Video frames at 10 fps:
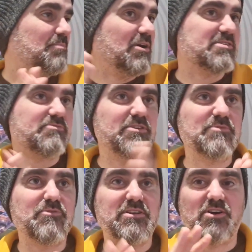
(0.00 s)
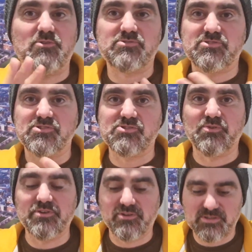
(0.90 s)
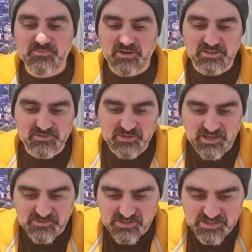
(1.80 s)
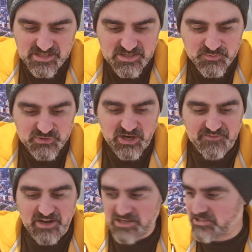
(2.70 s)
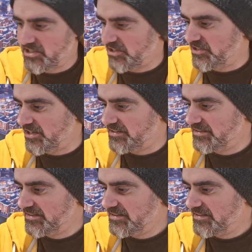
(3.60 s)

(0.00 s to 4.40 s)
my 3D printed holsters sorted onto my trousers, which I haven't actually done yet.